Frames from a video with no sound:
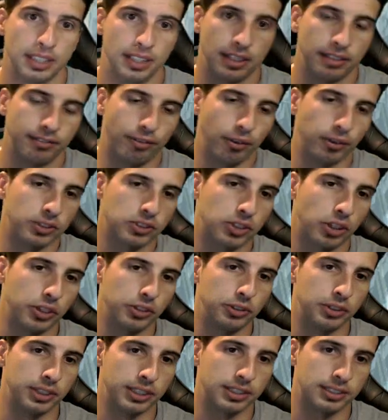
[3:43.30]
four-star
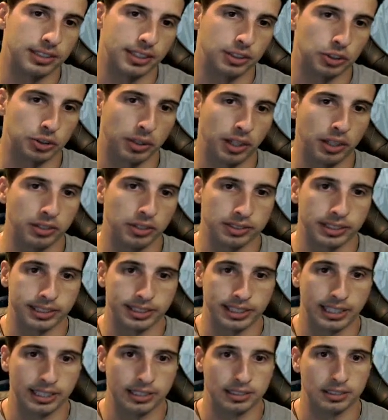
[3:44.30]
units and trials like
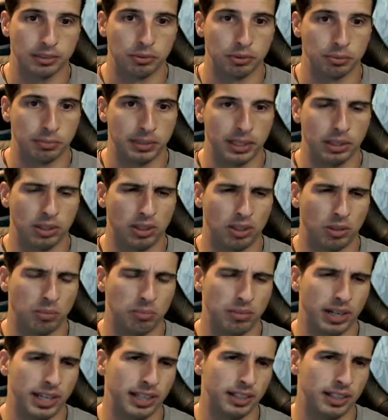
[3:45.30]
that. It would be... Oh
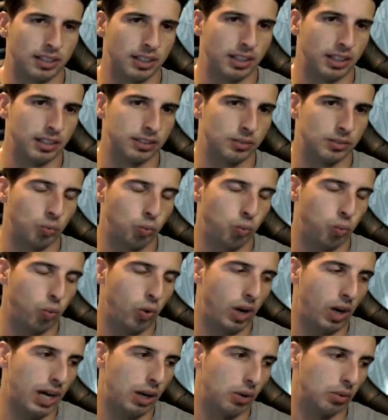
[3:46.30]
my god.
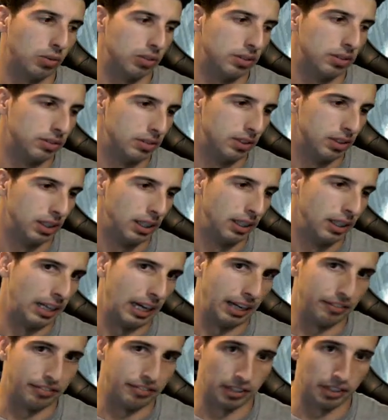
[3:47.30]
Wow!
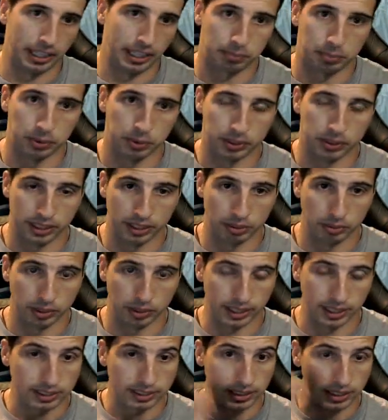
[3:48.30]
I feel like puking when
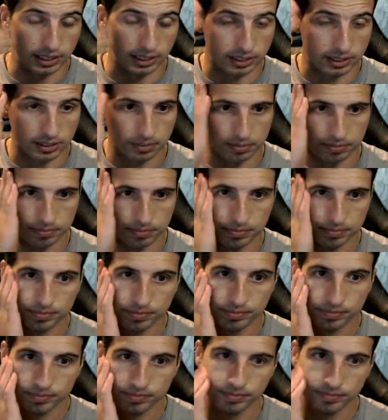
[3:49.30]
I see this.
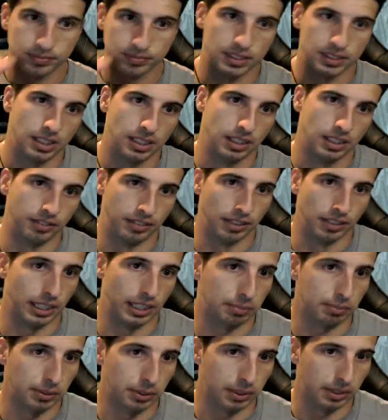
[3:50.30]
feel
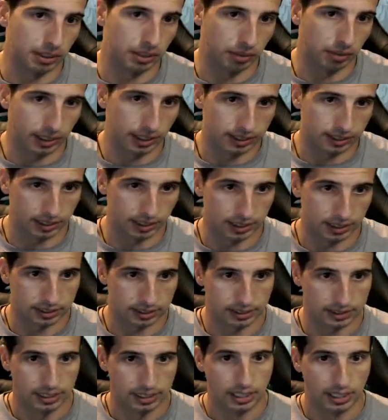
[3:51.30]
like puking when I see this.
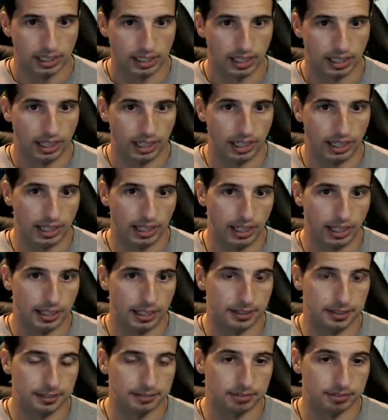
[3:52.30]

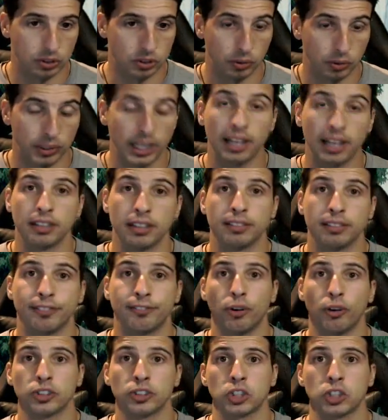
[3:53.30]
Uh, so yeah,
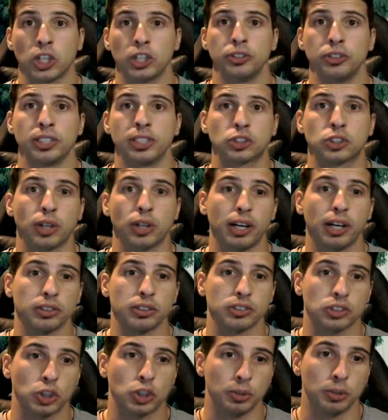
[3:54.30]
four-star unit
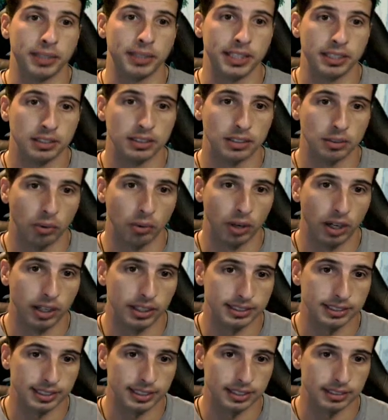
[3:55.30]
trials, Gumi. Where
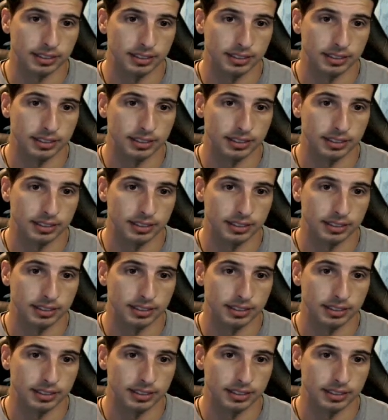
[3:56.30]
is it?